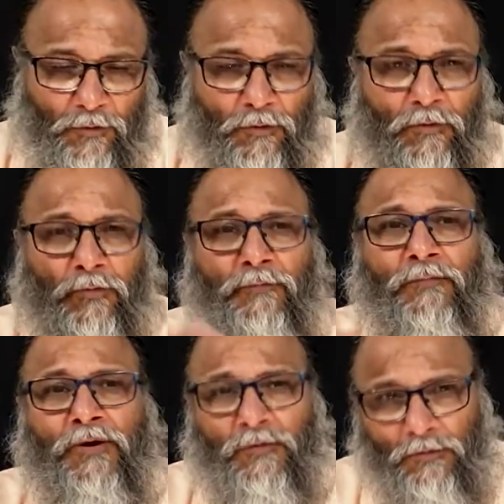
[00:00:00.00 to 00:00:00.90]

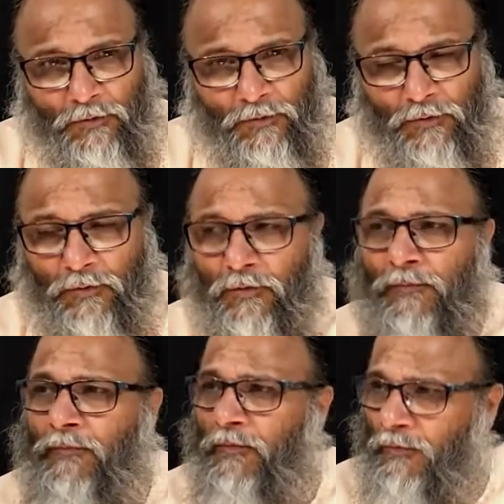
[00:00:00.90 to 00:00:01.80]
Om,
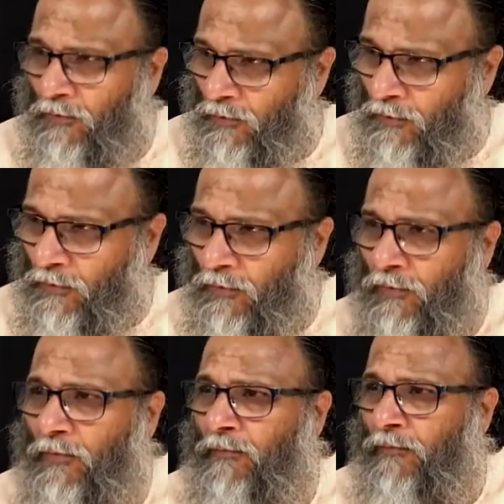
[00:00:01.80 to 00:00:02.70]
Om,
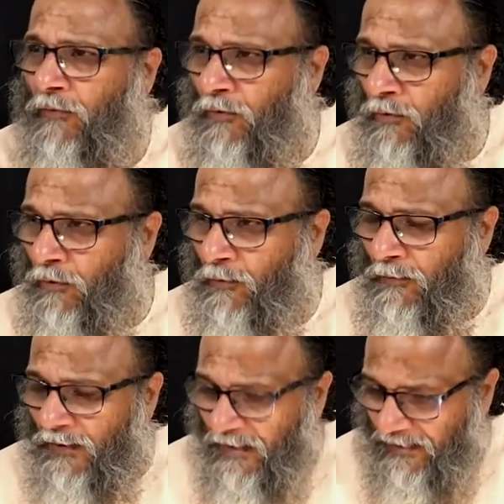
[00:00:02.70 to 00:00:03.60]
Om,
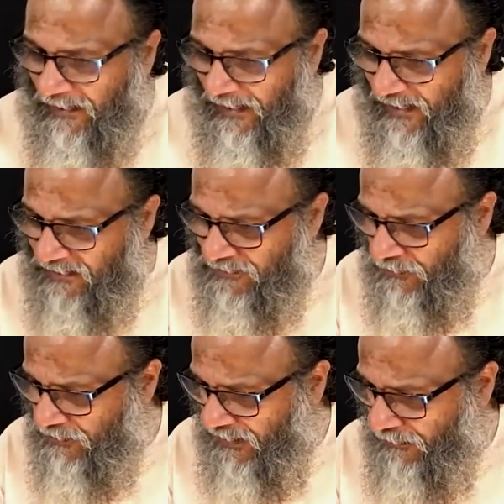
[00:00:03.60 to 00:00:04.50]
Om, and
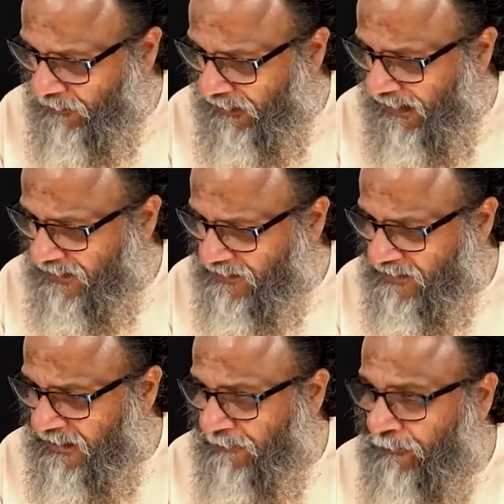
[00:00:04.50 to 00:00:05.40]
as you try to
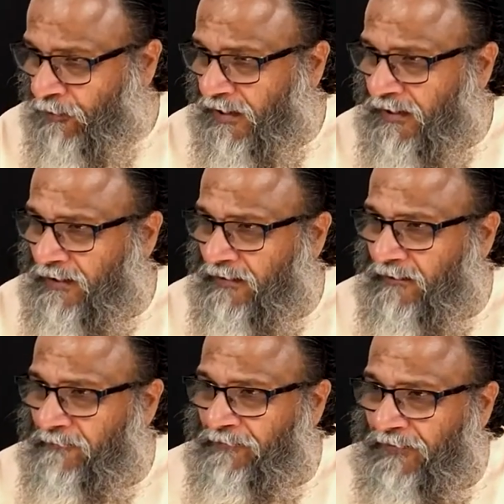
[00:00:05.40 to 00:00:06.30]
catch that point,
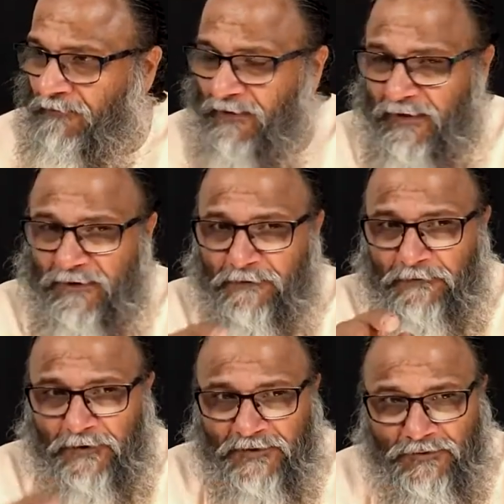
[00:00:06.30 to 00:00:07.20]
where
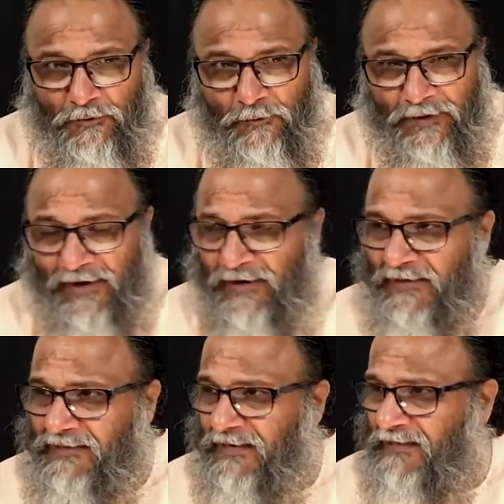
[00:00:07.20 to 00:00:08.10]
the first Om
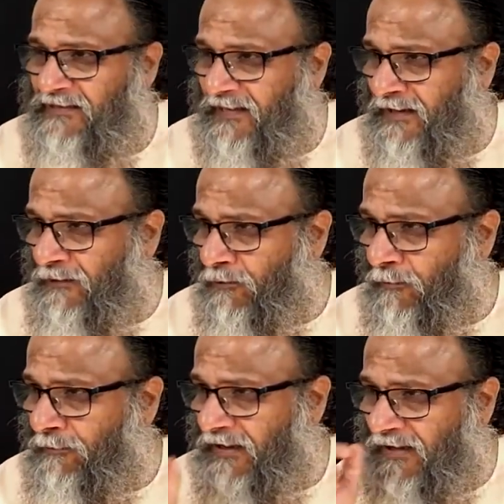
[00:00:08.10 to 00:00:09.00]
ends and the second
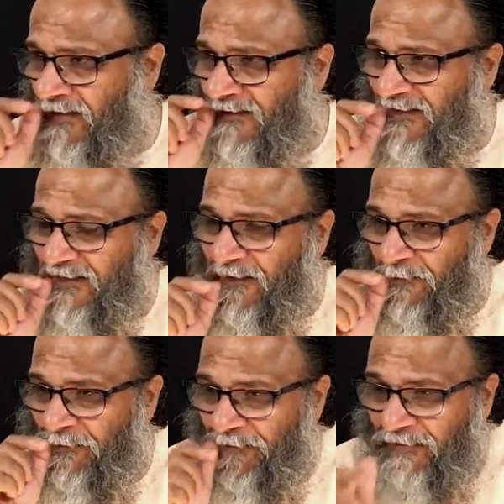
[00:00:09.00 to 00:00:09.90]
Om begins,
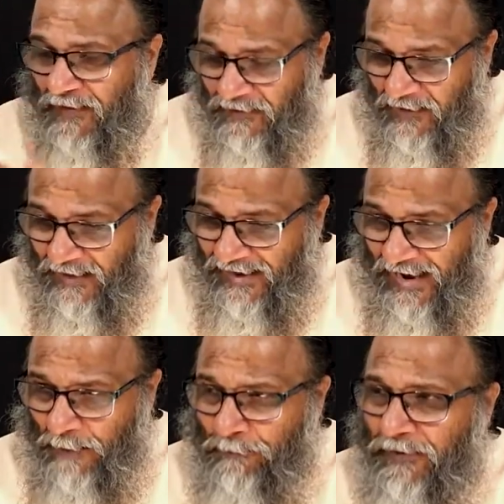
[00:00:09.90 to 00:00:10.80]
the
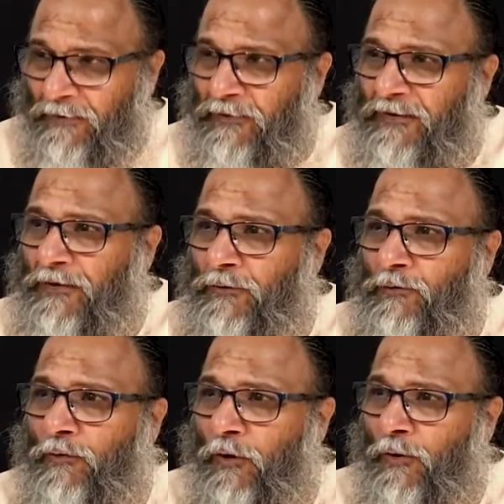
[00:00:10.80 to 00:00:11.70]
gap between
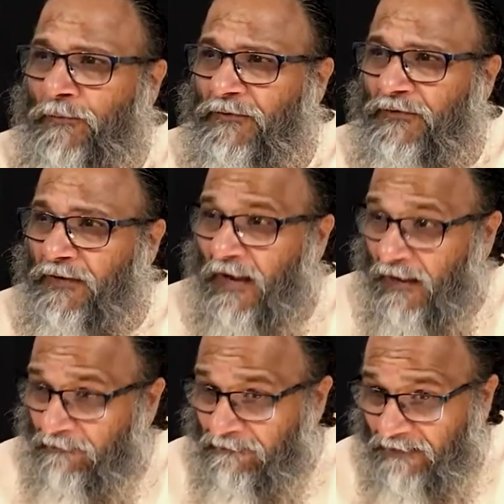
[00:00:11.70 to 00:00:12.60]
the two Oms,
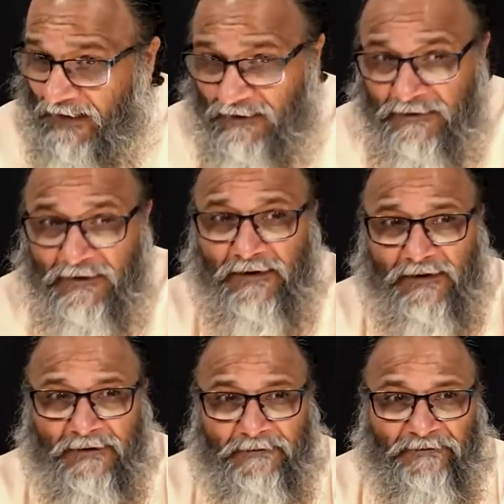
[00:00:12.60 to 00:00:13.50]

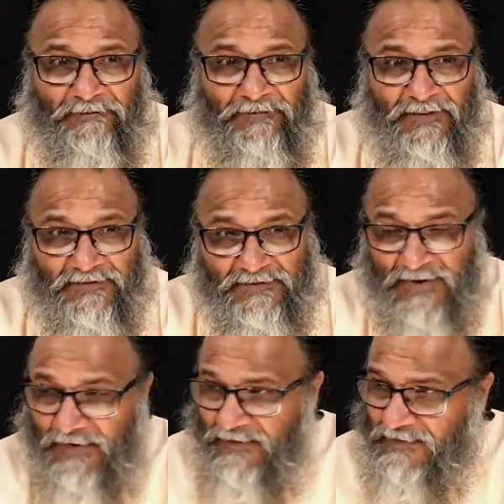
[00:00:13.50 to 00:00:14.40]
avyakta,
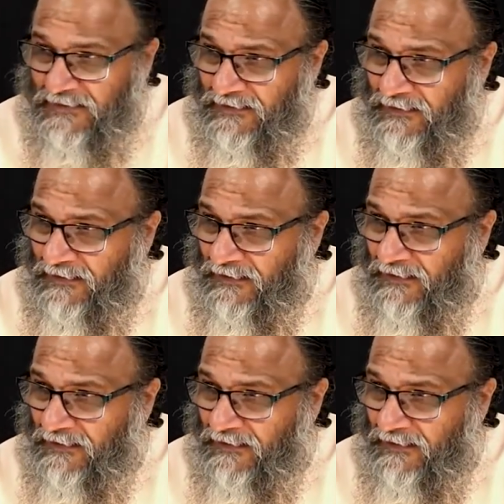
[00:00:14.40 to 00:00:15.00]
starts